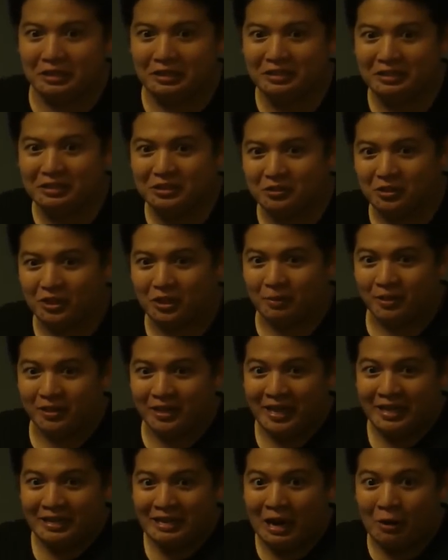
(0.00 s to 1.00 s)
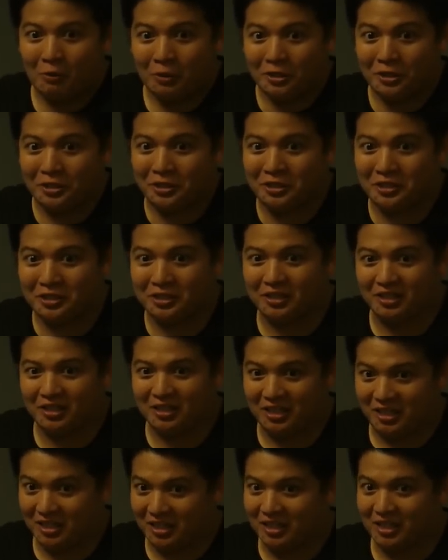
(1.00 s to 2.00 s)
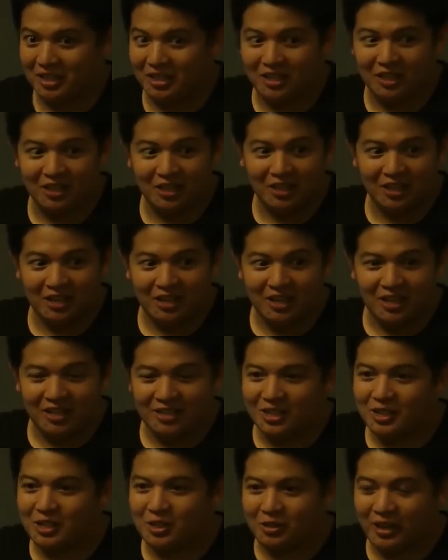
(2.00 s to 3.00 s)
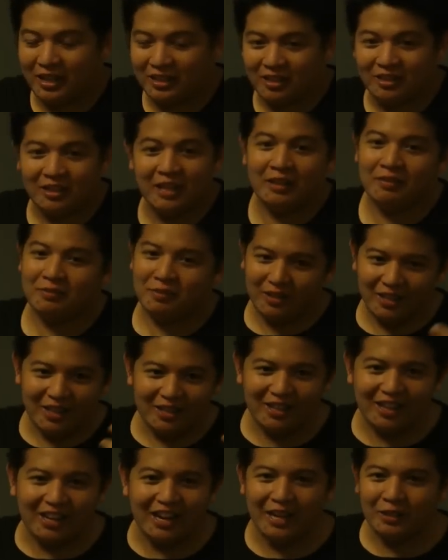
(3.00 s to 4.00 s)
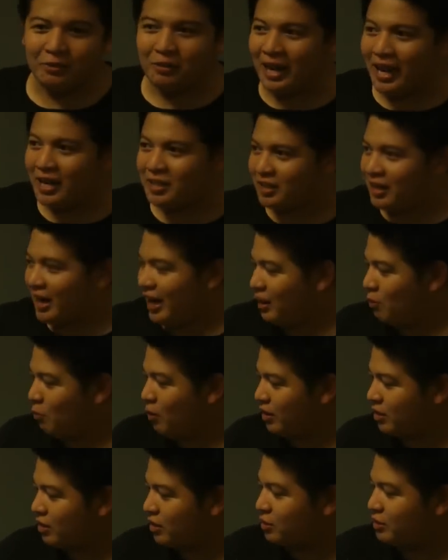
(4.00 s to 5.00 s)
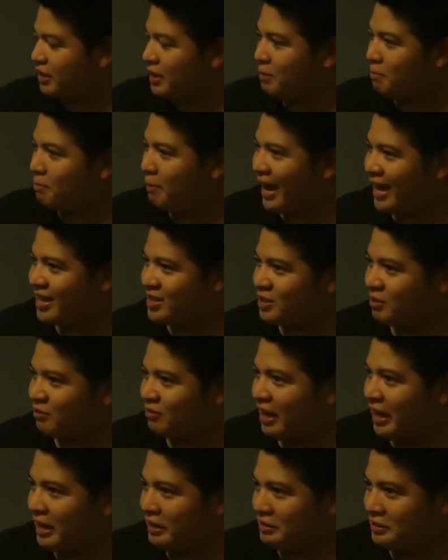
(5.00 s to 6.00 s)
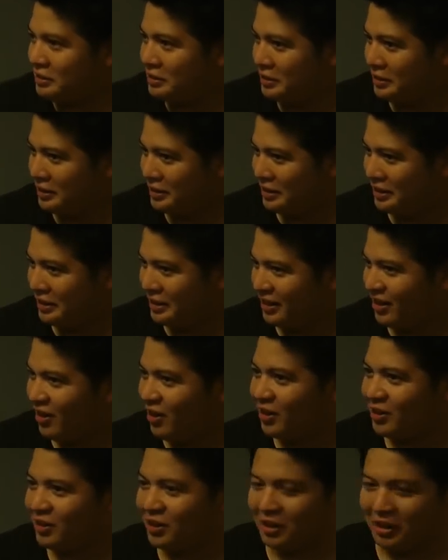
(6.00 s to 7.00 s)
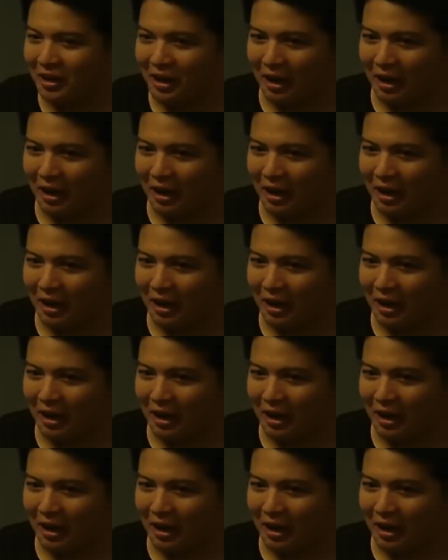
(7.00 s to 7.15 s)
it took about eight hours. Just to get it in, and the client will ask, "I want three bands of light on her."